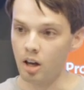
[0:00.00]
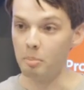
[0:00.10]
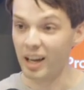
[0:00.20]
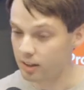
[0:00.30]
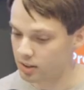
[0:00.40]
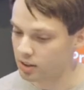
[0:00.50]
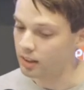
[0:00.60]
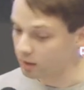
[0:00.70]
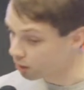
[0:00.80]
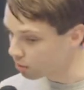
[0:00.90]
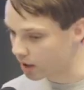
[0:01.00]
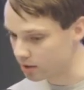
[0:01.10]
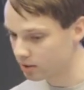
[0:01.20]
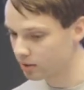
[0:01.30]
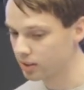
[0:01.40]
A man in St.
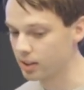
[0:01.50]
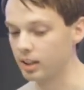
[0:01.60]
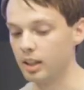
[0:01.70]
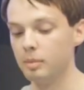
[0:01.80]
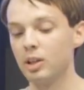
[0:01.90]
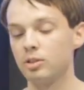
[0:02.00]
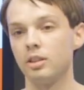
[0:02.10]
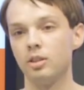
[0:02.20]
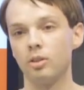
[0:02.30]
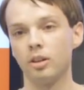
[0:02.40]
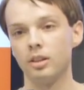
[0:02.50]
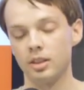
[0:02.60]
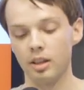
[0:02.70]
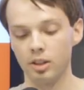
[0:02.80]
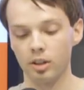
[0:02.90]
Louis sent emails to the
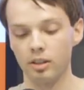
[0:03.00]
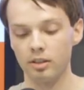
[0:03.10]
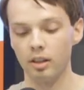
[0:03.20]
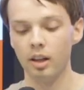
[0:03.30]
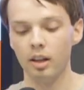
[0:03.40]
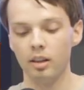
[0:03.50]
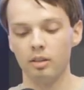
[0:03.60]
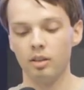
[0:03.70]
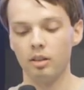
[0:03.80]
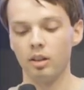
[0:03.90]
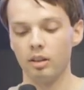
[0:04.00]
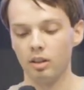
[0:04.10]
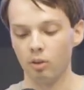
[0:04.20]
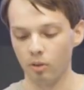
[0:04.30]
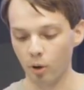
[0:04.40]
organization
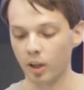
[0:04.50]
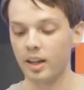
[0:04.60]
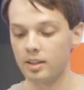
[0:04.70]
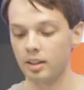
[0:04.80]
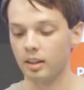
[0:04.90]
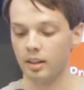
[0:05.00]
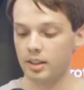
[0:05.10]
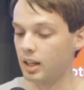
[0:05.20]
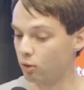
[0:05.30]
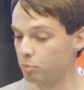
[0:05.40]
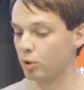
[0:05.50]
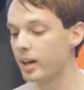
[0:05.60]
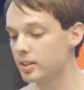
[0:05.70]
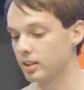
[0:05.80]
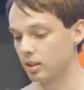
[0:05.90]
organizing its annual
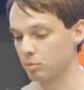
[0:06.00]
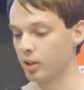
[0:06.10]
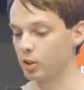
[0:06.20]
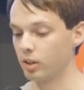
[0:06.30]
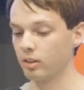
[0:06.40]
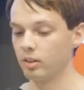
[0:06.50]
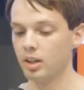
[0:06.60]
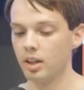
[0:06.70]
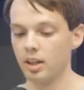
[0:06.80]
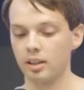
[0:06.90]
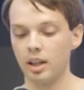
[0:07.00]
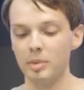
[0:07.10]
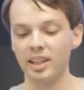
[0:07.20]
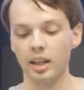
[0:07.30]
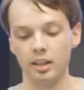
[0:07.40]
Pride celebration
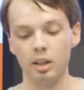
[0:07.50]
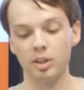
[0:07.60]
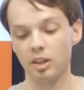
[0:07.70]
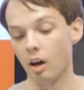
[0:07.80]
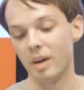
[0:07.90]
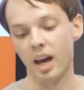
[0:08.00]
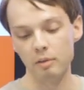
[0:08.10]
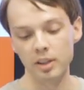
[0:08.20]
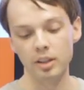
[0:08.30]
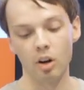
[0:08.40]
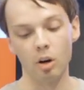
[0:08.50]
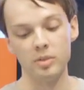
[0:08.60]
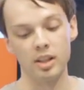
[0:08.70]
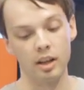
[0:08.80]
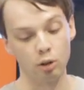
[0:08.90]
claiming that he would come heavily
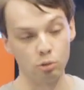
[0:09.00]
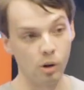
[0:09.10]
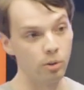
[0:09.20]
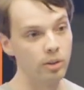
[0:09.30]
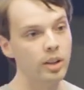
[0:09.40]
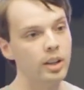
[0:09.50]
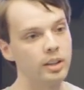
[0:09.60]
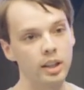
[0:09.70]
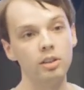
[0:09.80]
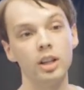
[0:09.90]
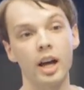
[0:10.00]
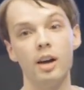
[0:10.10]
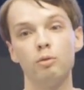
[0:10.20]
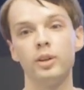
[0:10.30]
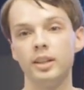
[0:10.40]
armed and, quote, kill
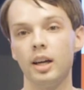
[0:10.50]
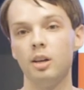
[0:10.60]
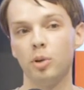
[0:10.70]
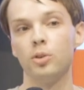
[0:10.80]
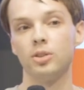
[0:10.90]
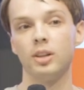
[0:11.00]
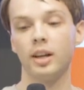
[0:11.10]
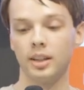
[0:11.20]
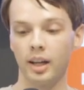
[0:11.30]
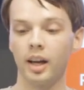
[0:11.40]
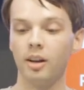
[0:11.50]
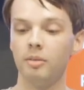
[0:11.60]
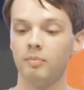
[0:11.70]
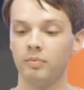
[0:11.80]
every gay person I can.